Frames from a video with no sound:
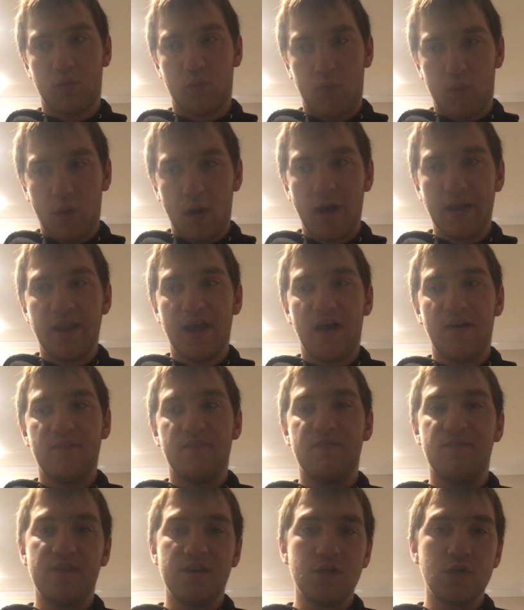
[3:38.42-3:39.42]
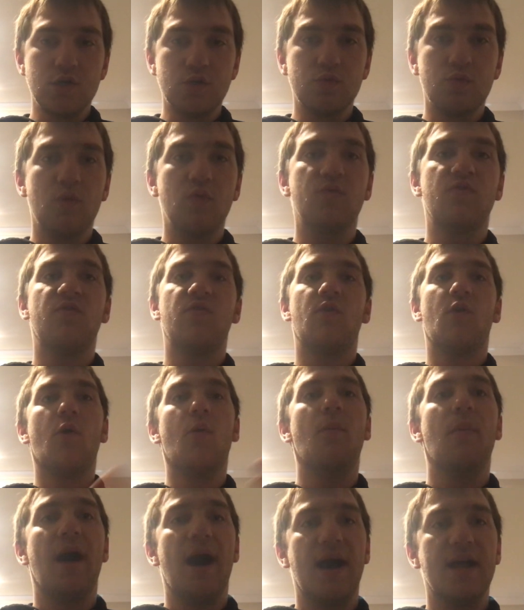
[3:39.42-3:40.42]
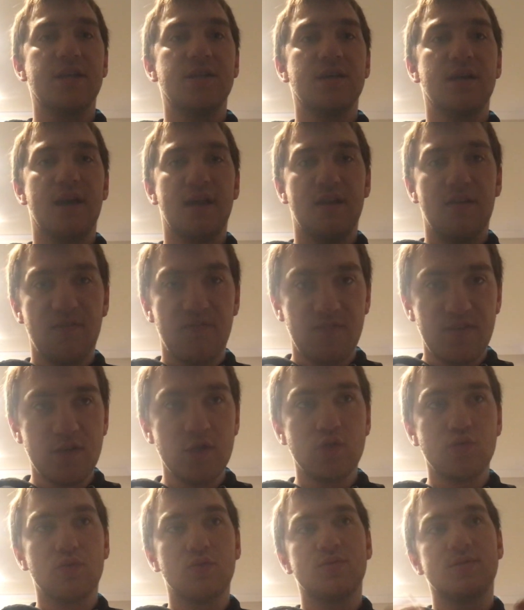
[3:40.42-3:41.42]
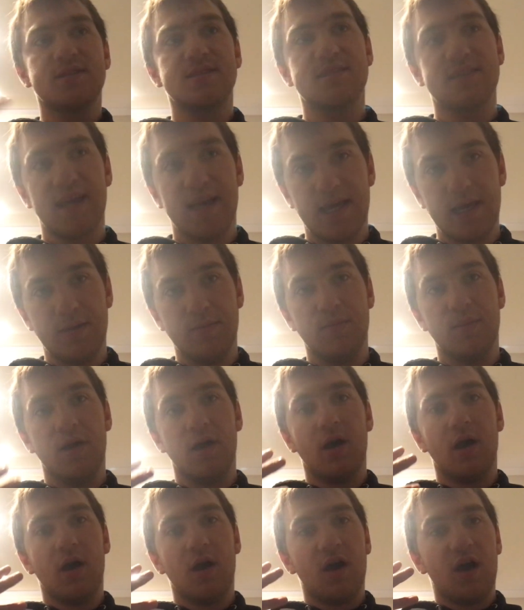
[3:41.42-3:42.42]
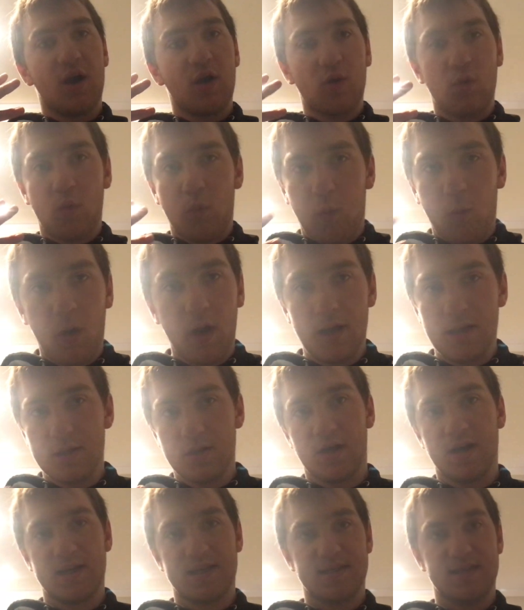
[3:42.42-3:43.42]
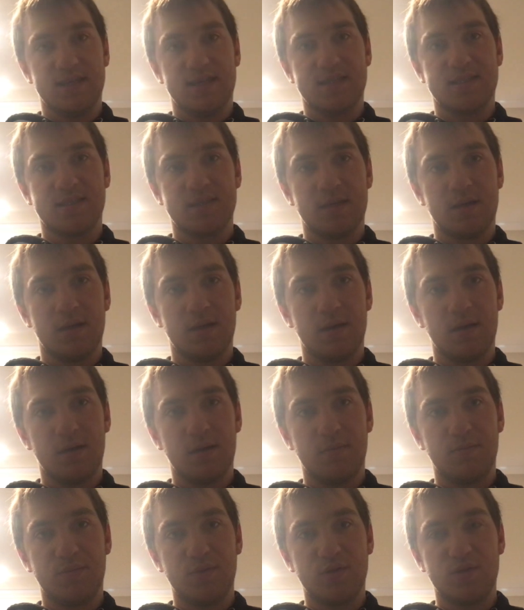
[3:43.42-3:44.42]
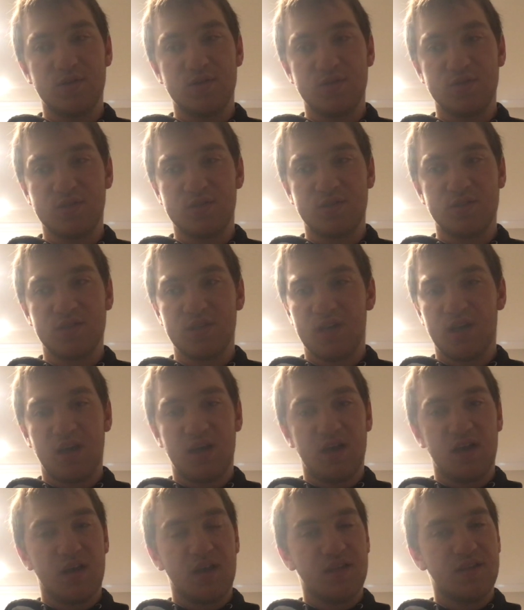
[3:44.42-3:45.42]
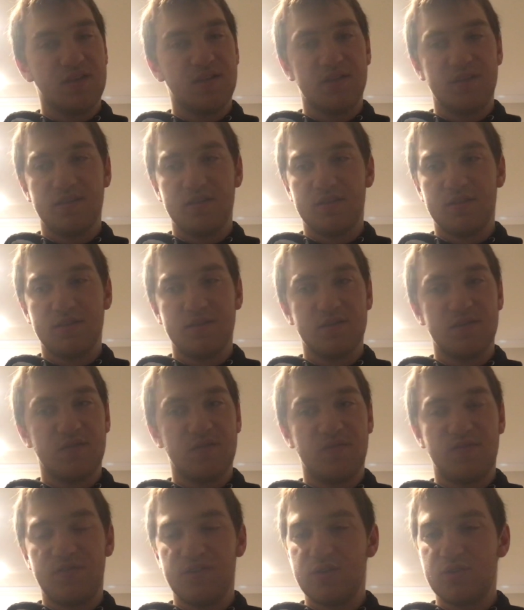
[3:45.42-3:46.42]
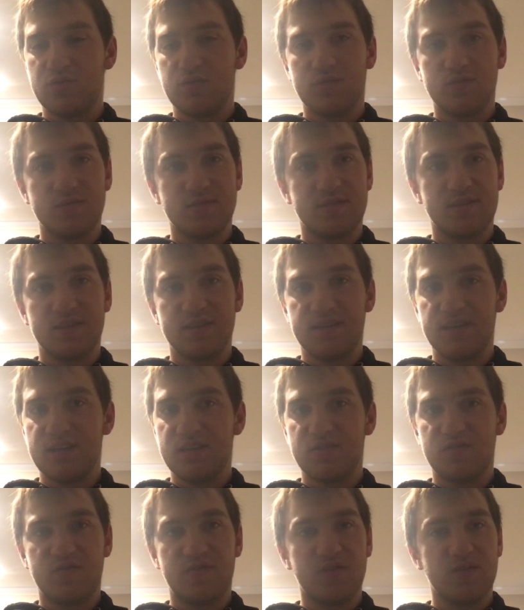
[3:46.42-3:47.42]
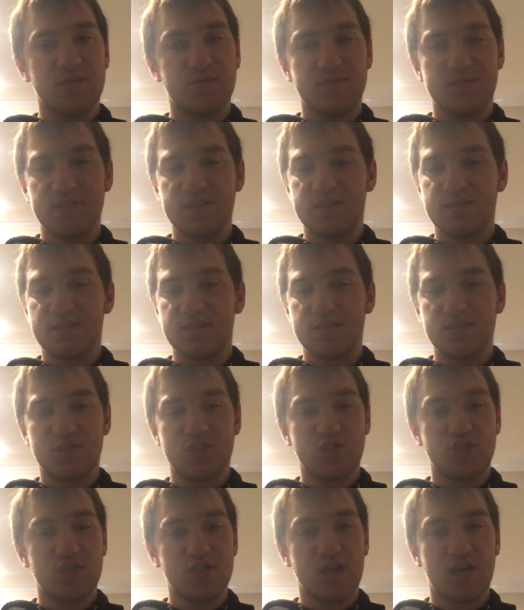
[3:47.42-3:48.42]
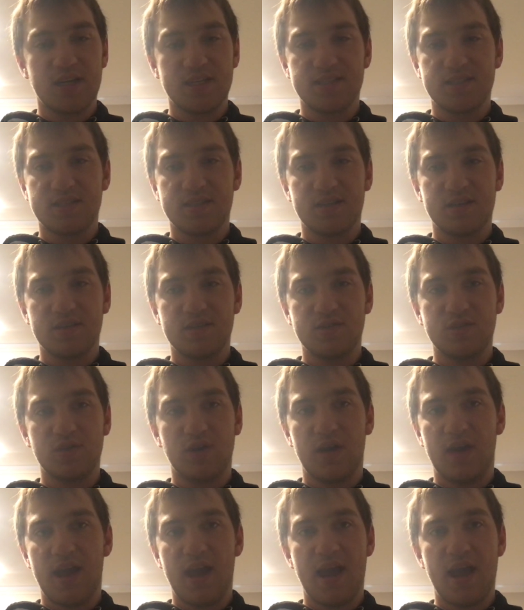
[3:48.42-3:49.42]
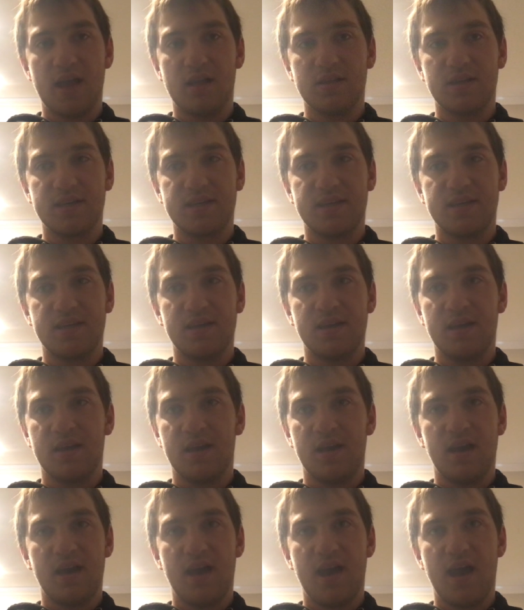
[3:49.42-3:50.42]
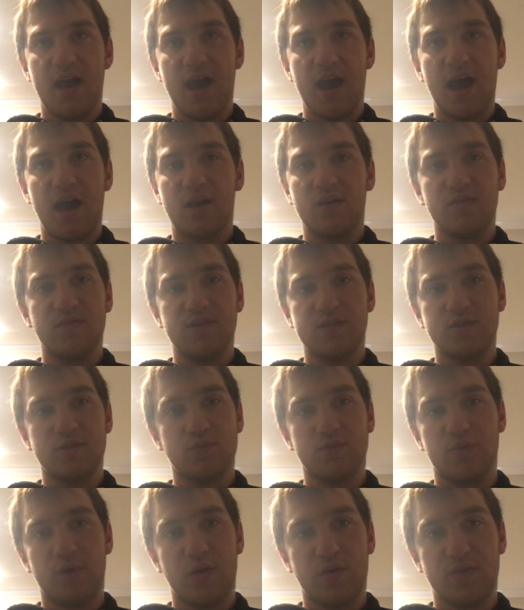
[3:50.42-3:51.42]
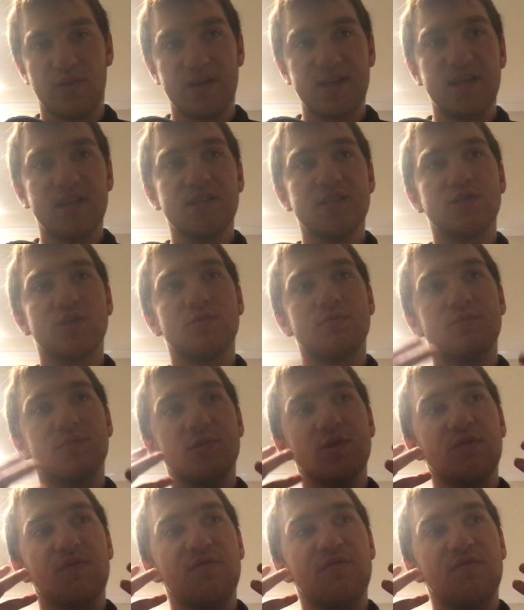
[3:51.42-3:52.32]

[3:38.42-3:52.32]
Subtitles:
quite a visual format and a visual scheme quite like this. Because the visuals, this is just, you know, like, out of this world. Like, it is, the